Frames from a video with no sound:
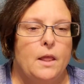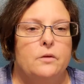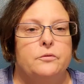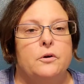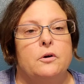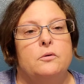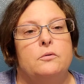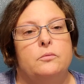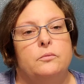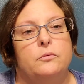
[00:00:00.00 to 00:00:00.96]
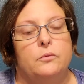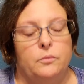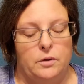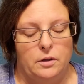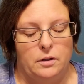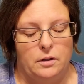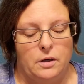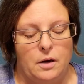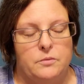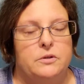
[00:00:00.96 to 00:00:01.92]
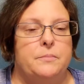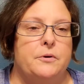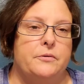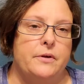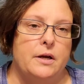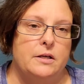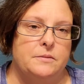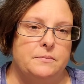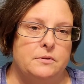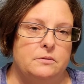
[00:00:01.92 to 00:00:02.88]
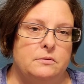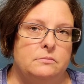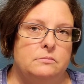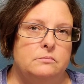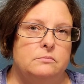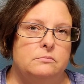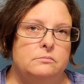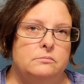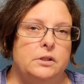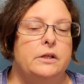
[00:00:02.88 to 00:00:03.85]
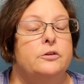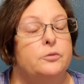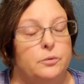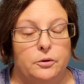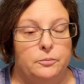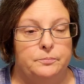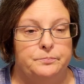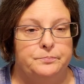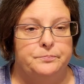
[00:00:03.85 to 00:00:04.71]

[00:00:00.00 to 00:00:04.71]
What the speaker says: So when I was up there at the hospital in his room,